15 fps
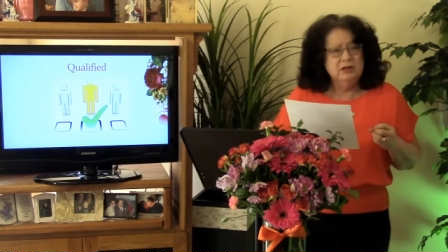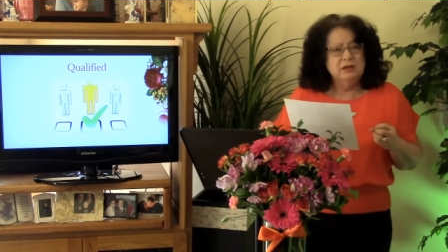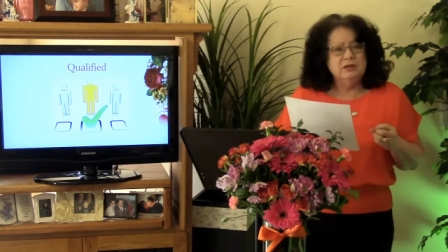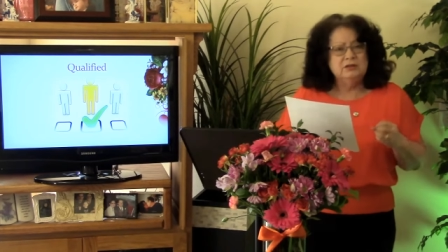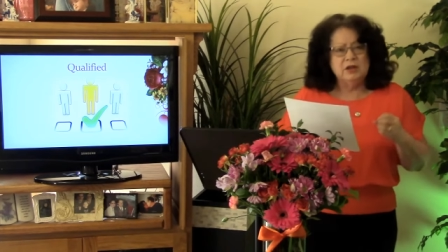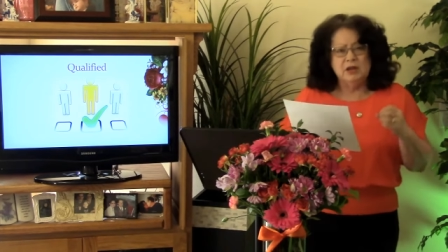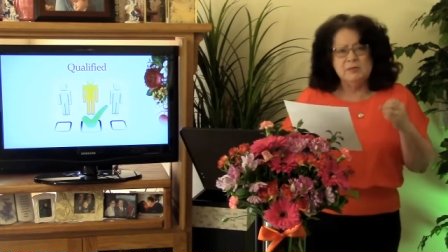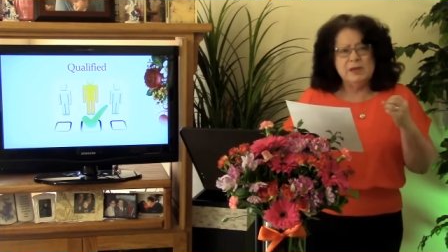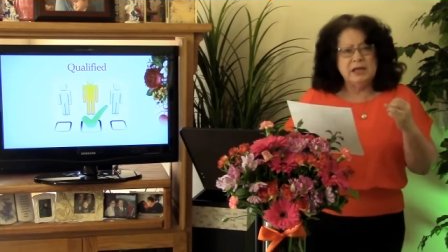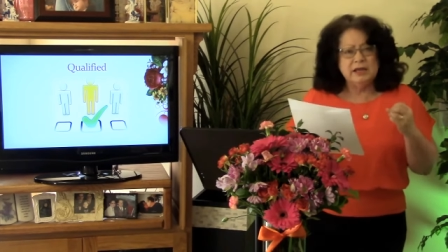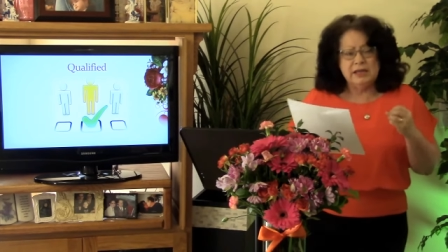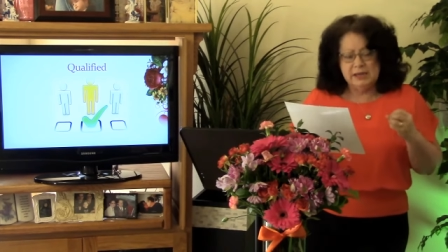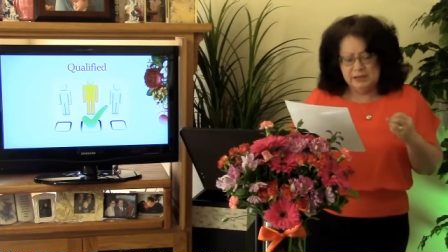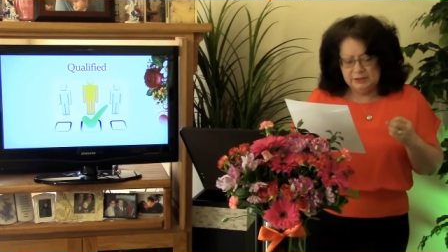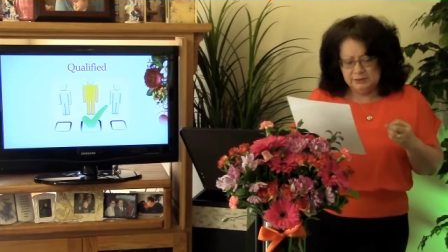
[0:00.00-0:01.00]
talking
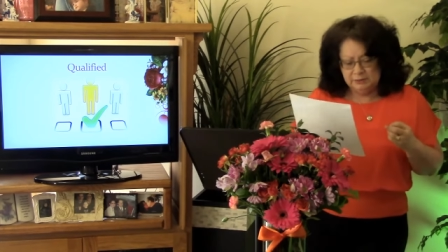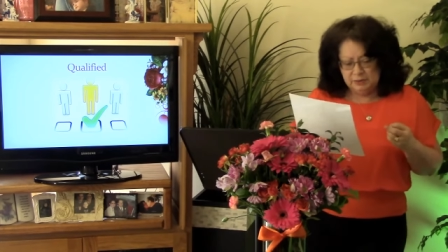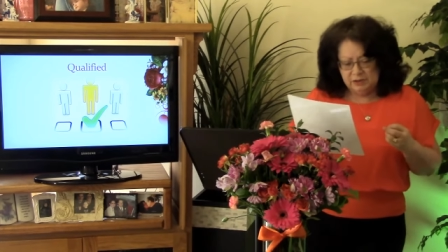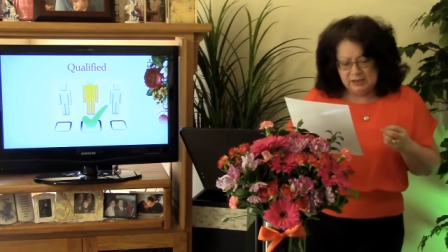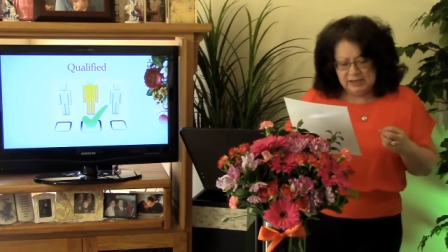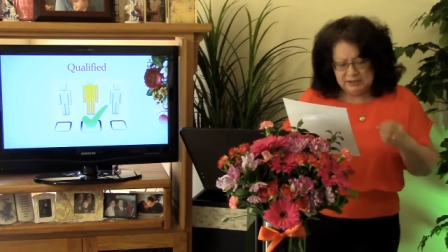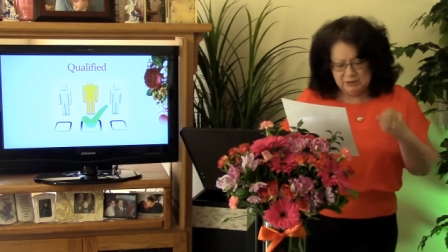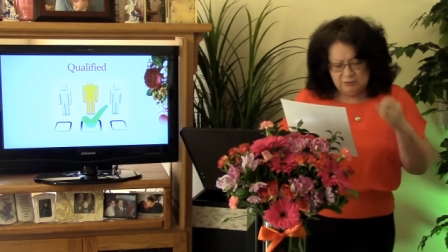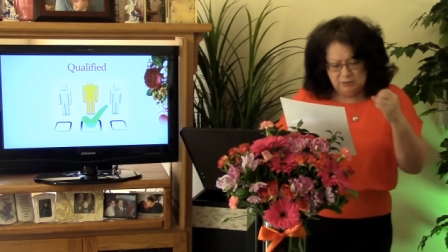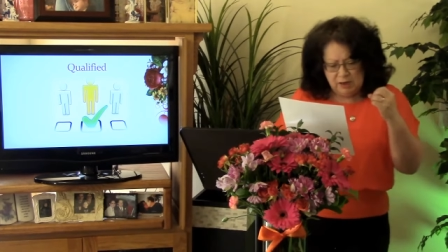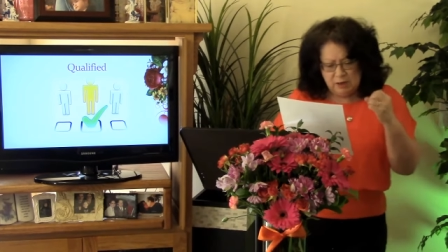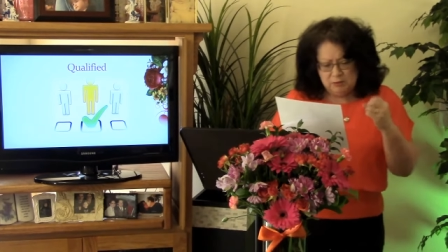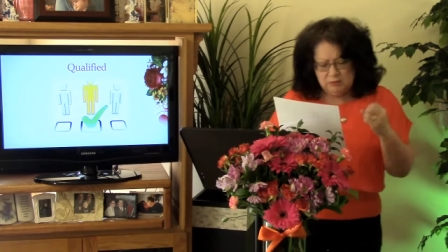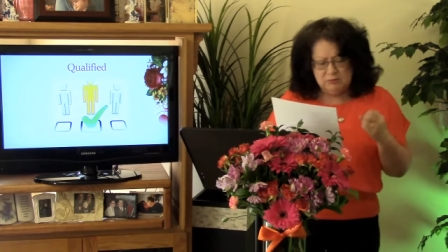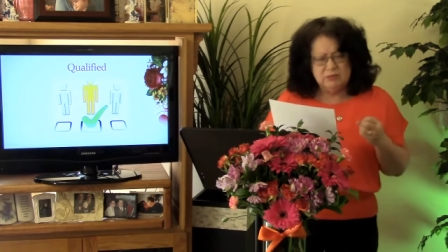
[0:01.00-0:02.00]
about Israel, has
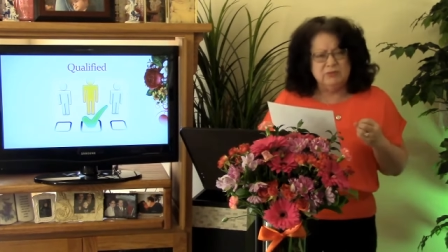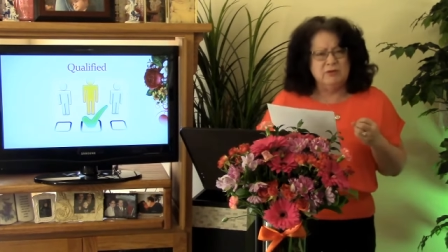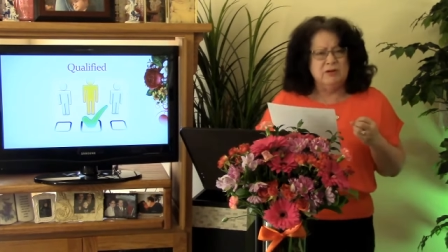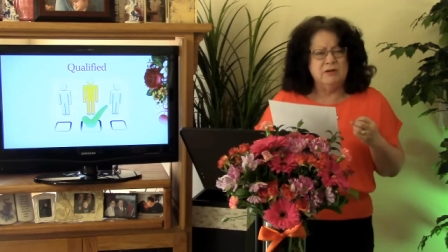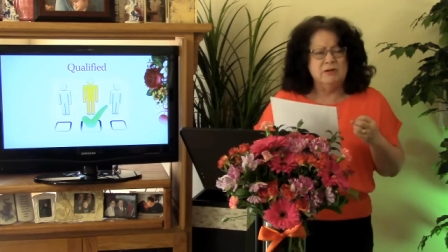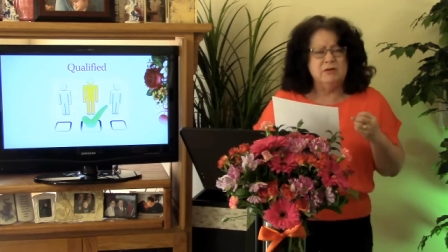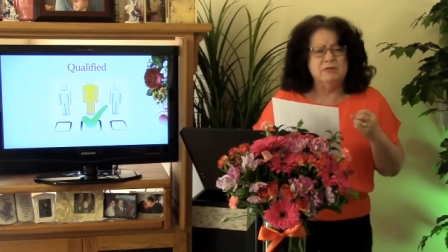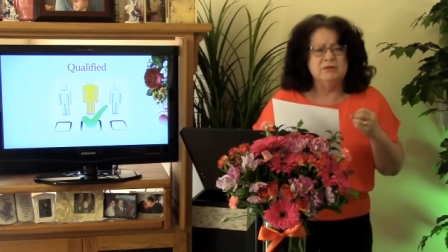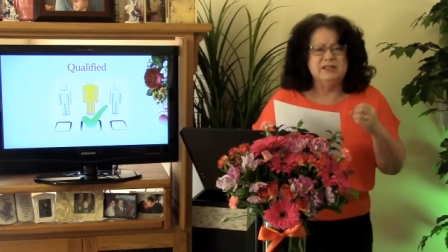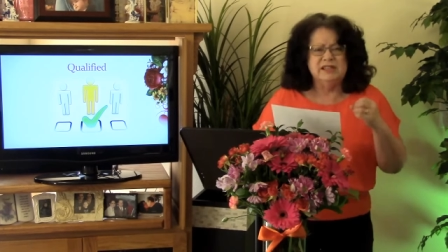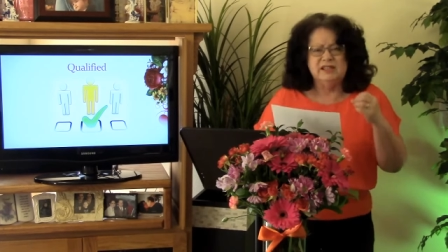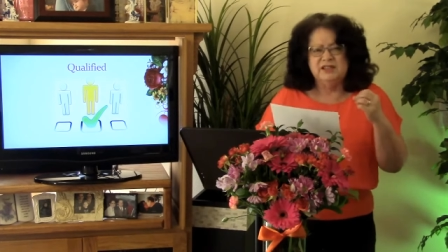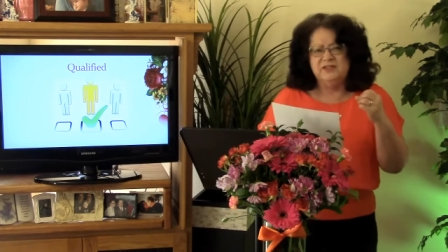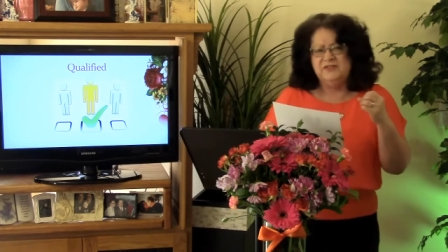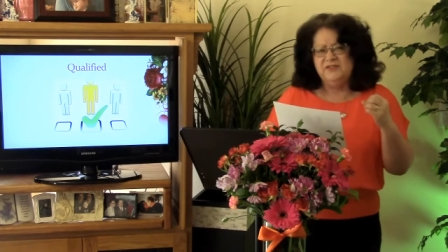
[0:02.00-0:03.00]
grown gross,
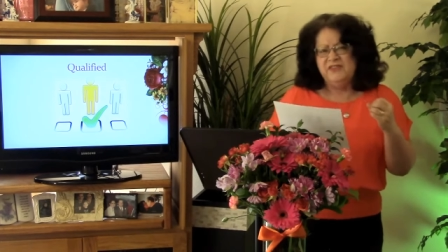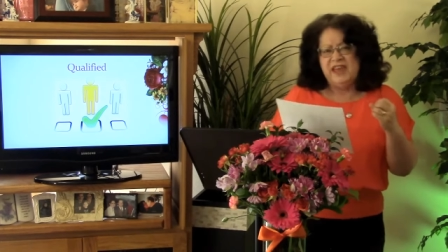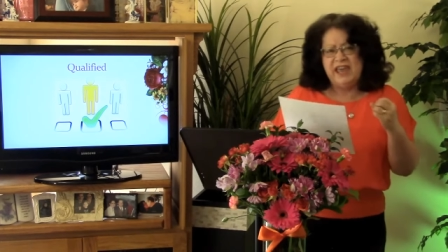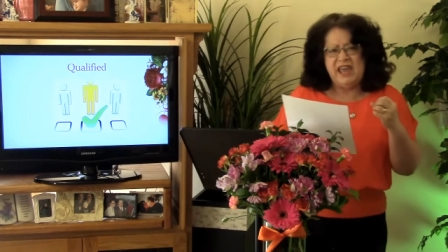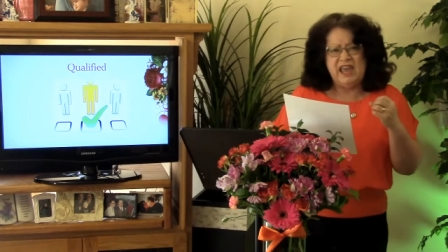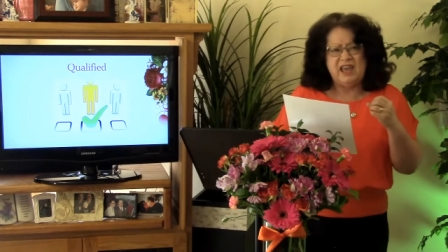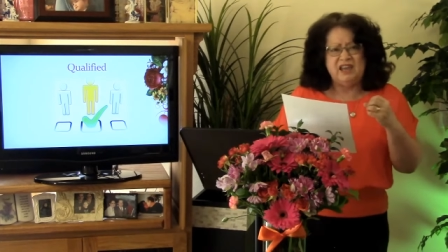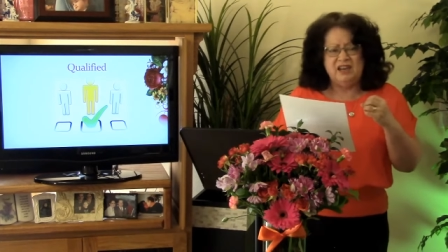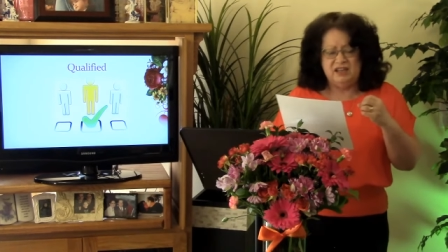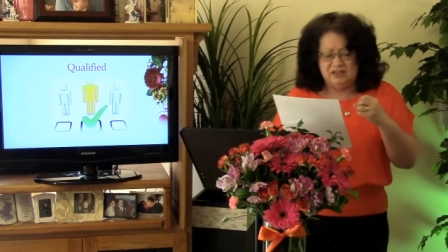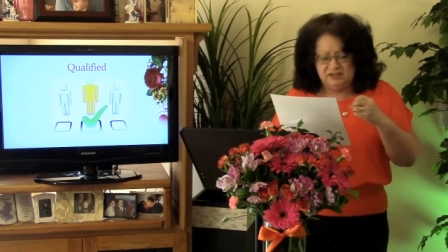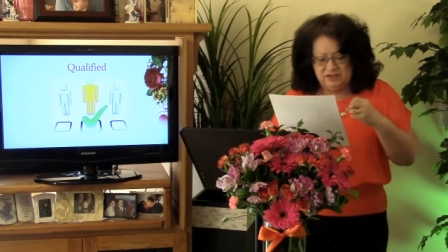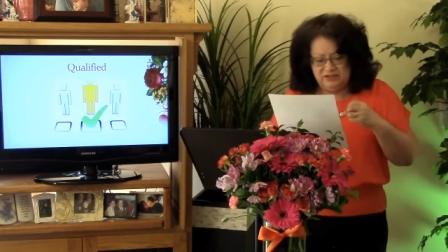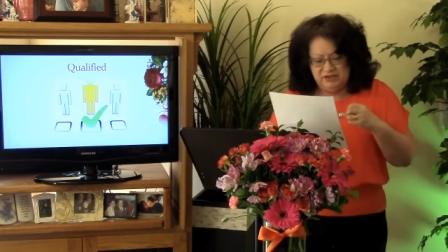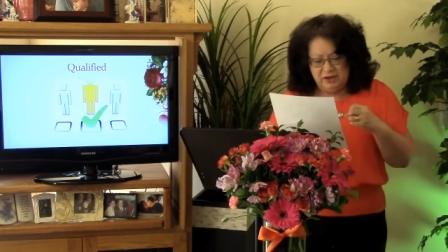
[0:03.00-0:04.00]
it's fat,
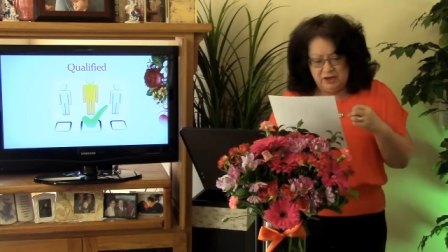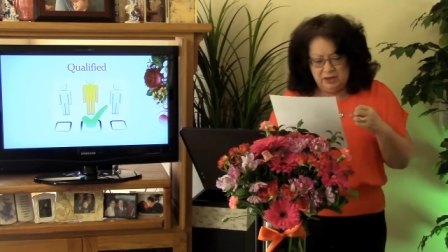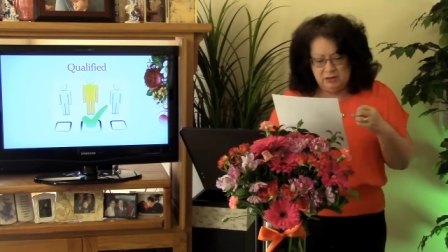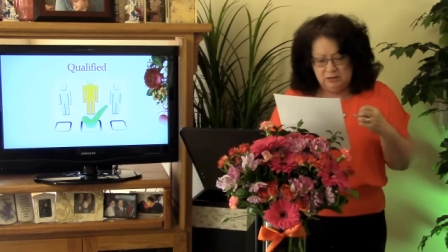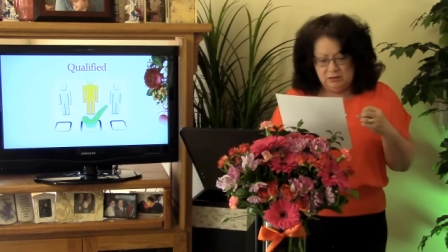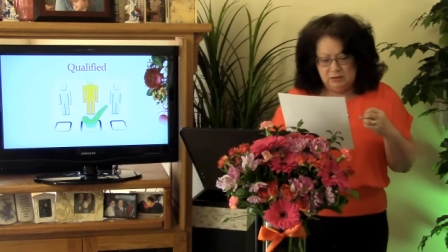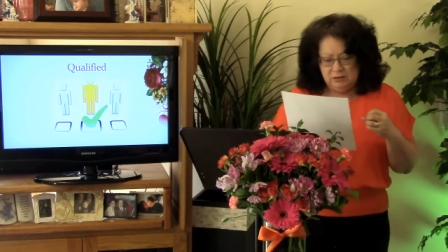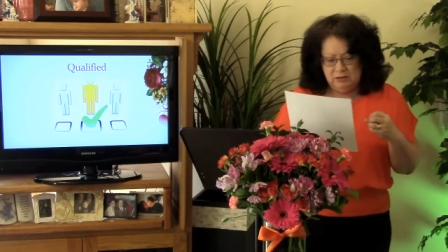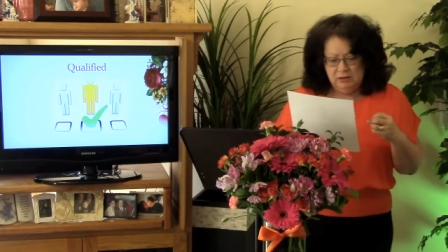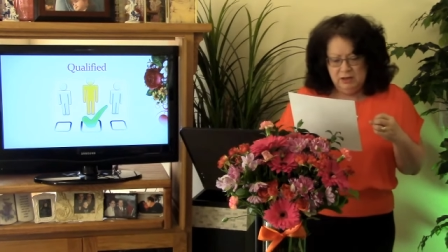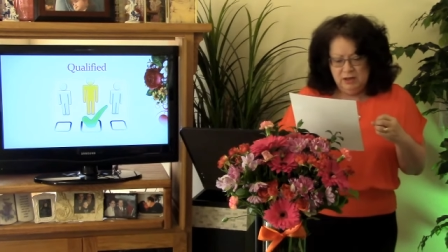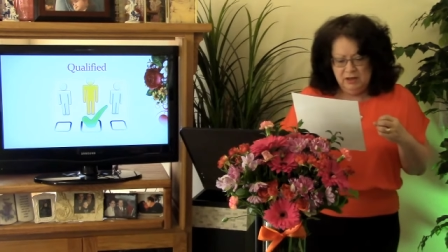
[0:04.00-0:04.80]
it's dull,